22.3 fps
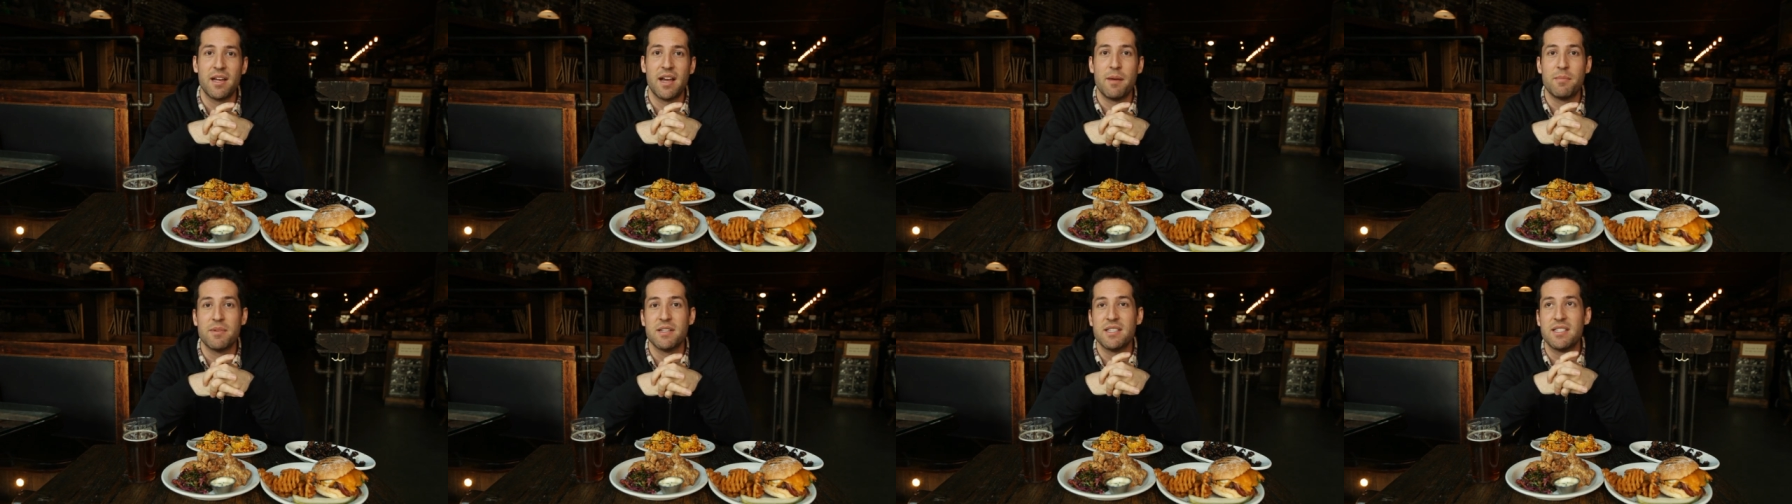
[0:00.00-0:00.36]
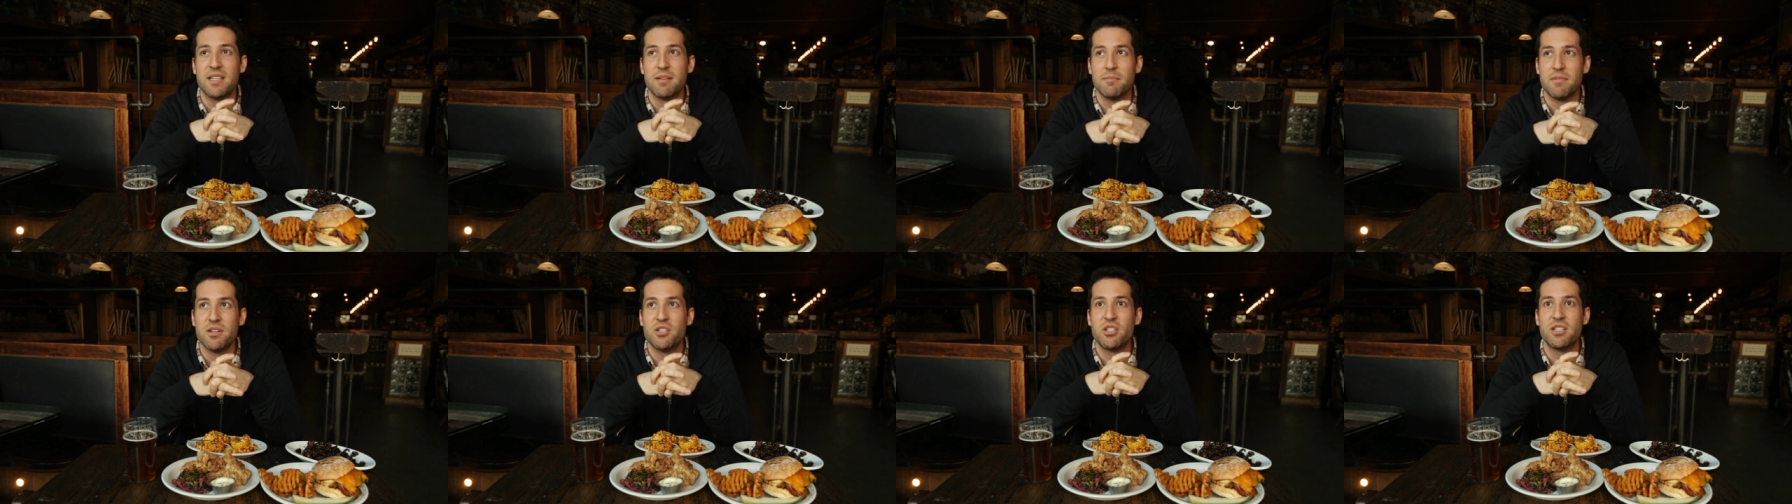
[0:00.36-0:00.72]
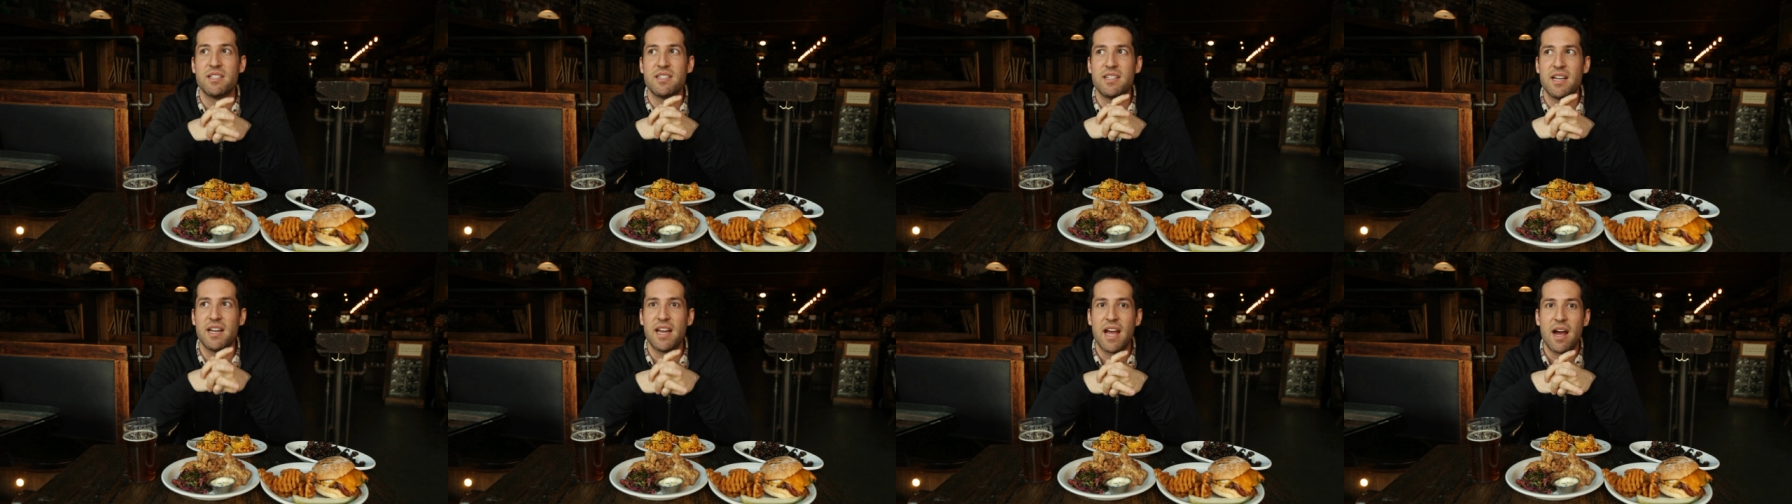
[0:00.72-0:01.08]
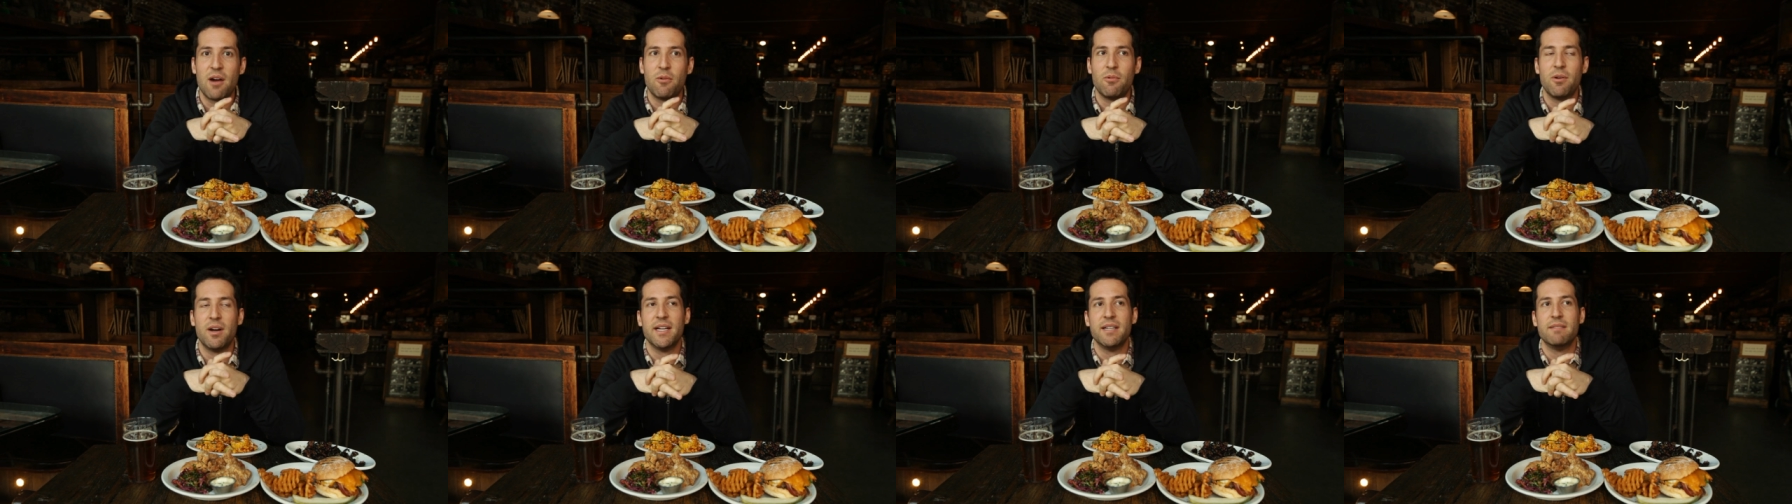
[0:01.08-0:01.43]
I'm gonna say Michigan State
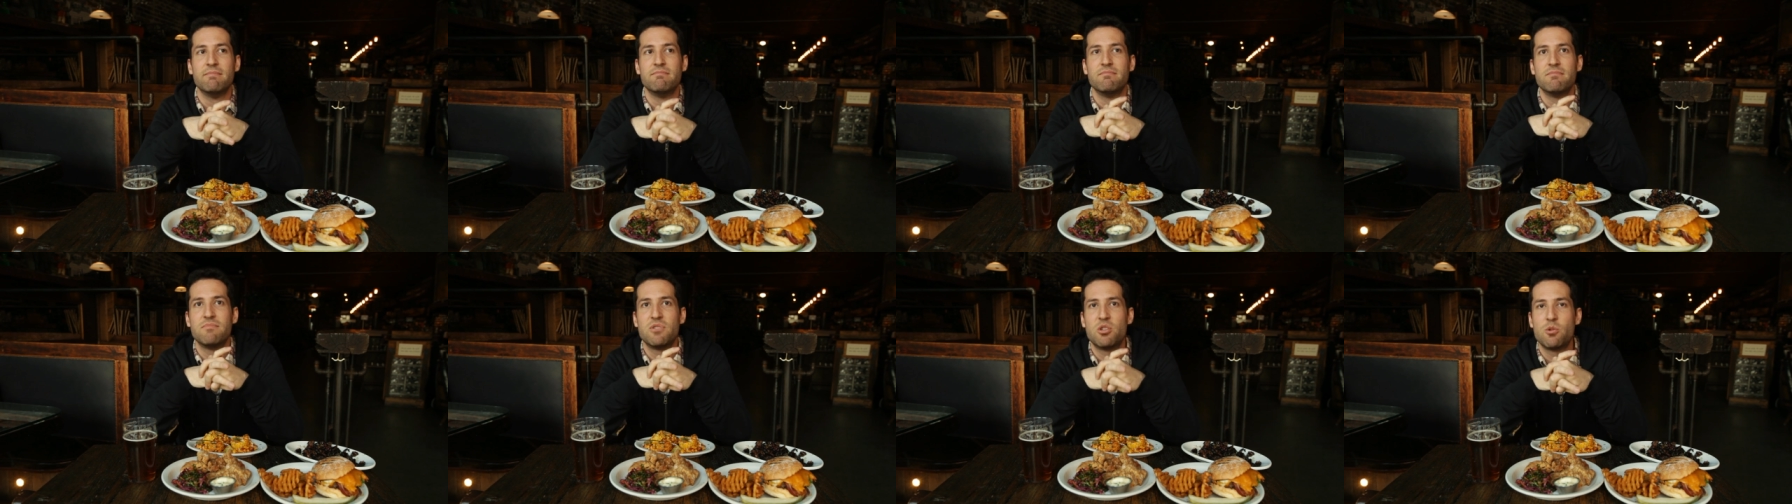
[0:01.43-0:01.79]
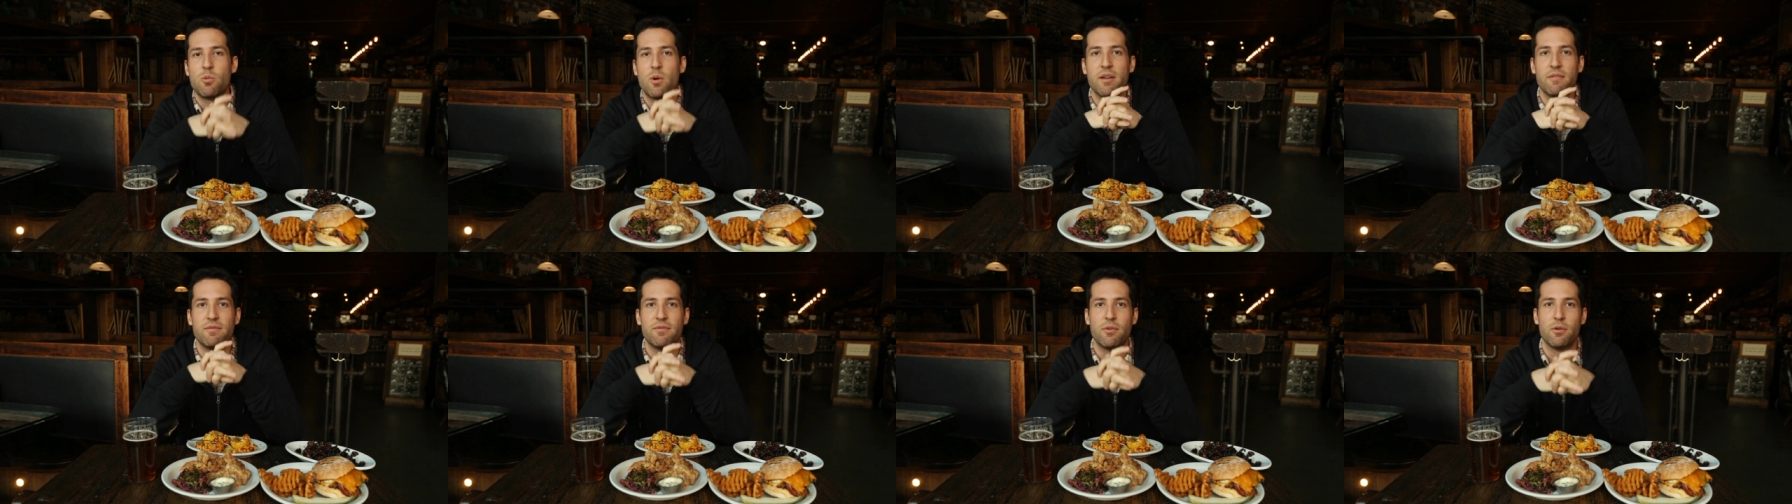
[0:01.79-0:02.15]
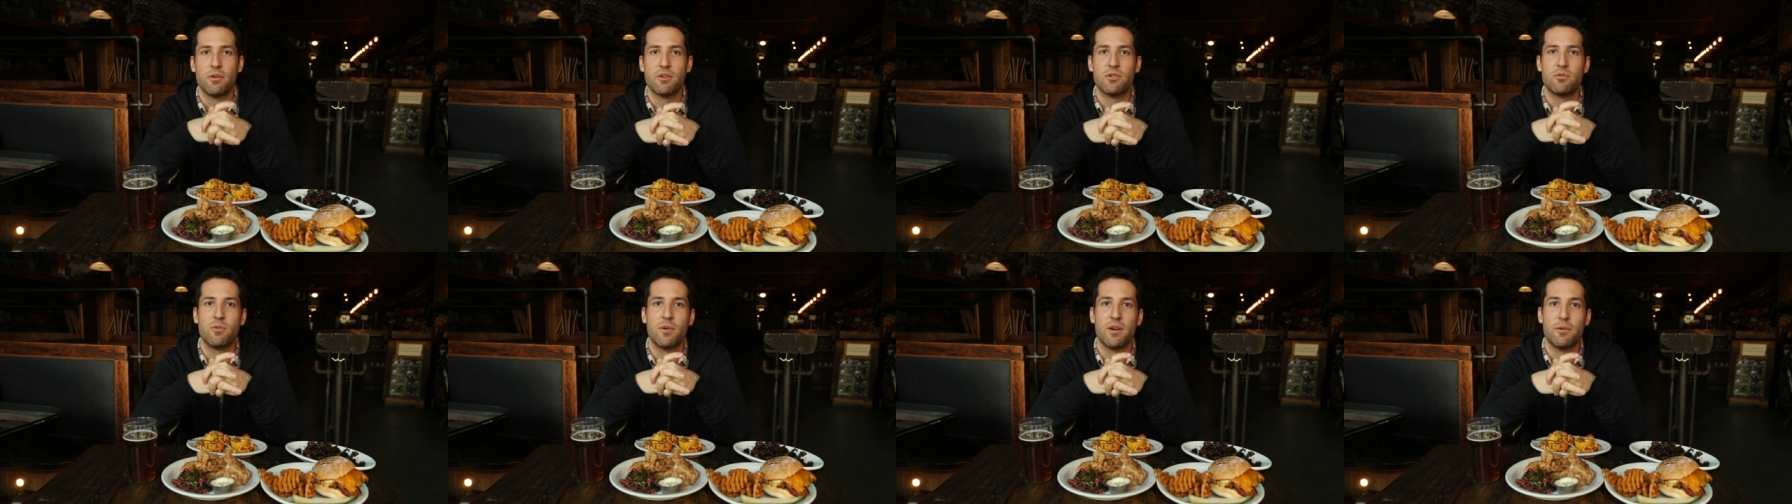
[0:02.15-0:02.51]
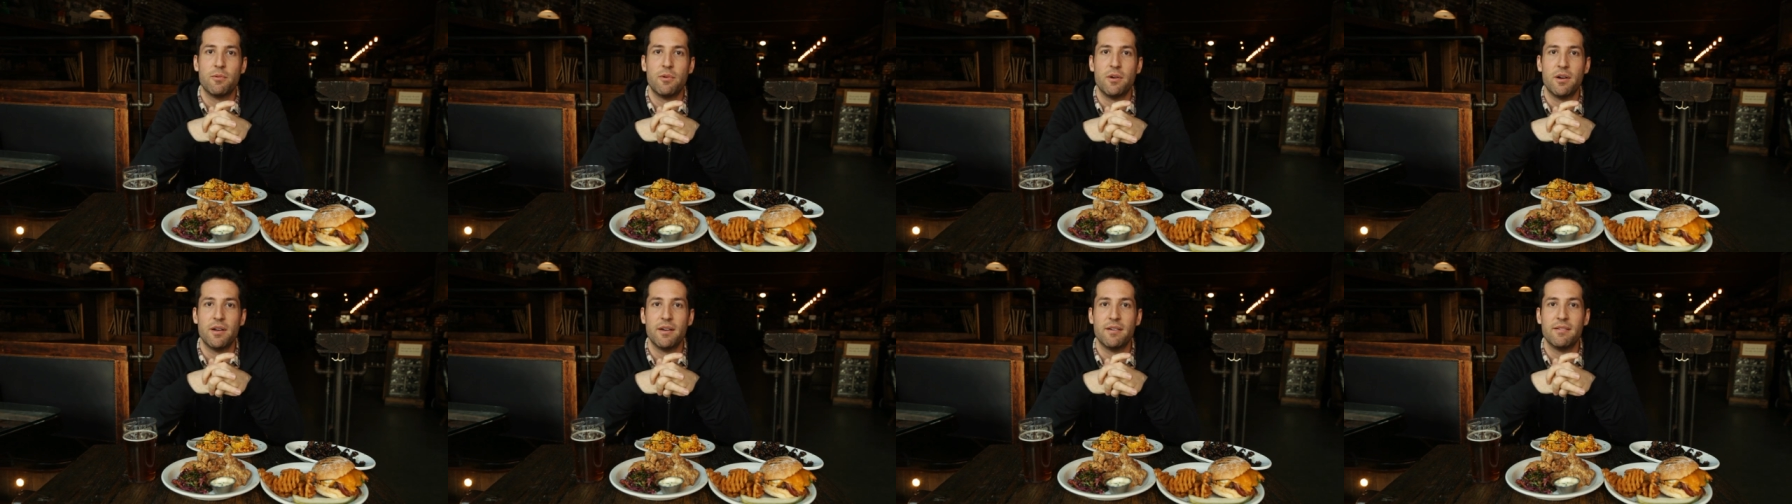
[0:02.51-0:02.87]
outright, twenty-four
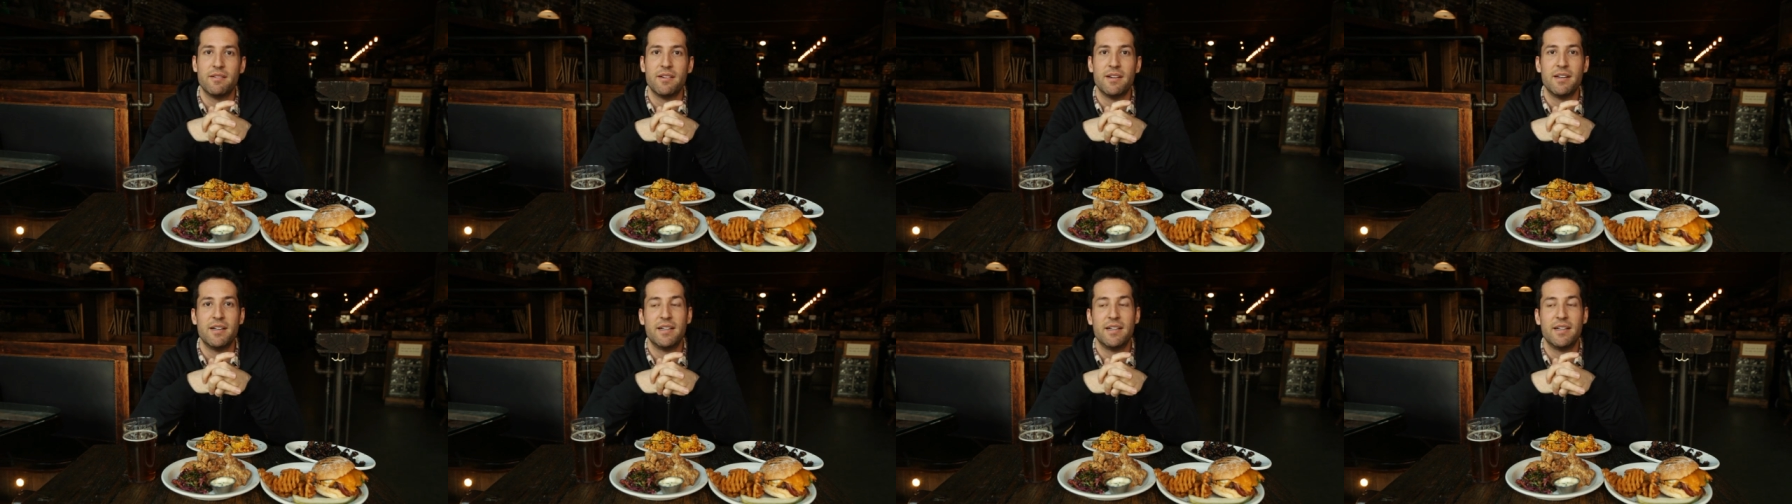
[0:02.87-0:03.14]
twenty-one.